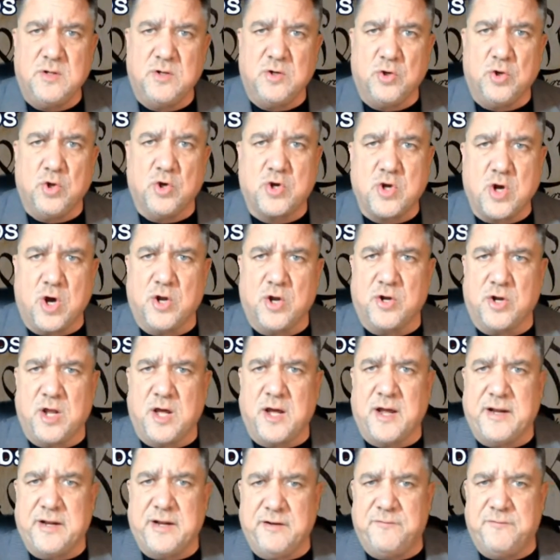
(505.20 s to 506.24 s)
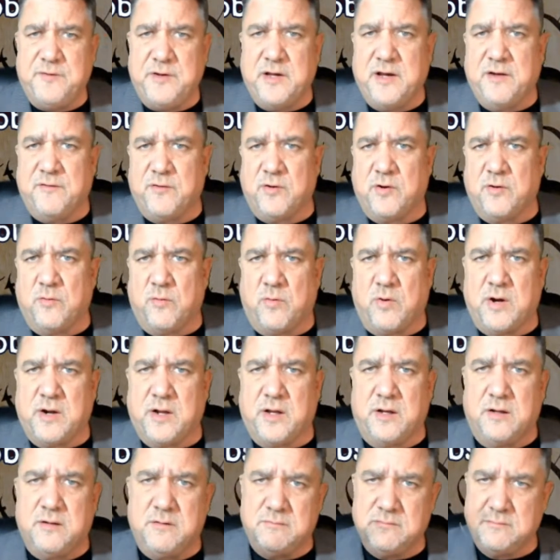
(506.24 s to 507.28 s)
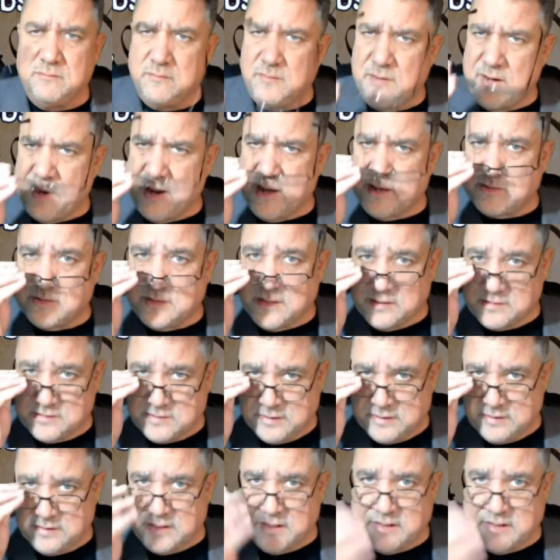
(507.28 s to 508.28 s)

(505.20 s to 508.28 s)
look online if you ever want to access it.